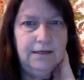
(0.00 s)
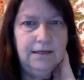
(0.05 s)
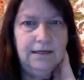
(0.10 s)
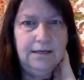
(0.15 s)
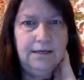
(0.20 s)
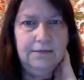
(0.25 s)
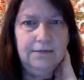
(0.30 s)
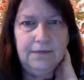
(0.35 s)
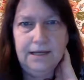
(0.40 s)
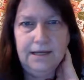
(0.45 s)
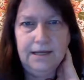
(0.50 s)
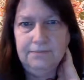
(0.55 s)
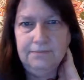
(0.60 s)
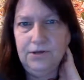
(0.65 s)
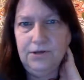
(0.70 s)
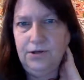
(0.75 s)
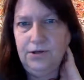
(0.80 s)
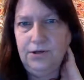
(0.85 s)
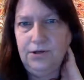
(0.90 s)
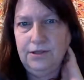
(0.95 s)
In my
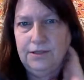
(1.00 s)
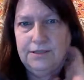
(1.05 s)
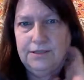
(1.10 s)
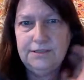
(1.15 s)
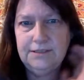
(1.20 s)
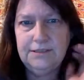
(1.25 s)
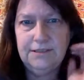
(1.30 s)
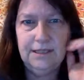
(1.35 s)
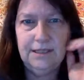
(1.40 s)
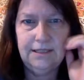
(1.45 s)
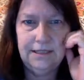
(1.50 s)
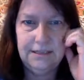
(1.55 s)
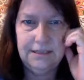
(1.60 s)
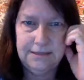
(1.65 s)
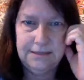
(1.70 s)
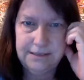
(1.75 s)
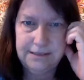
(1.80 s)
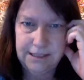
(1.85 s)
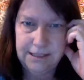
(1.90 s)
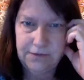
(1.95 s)
opinion, the
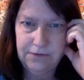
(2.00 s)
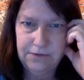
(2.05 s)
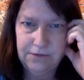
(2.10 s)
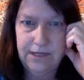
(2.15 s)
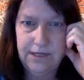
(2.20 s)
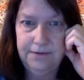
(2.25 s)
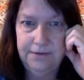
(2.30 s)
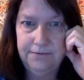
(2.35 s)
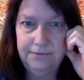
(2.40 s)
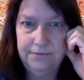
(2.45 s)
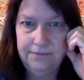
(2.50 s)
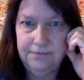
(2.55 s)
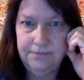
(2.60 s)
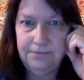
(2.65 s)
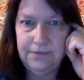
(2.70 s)
segue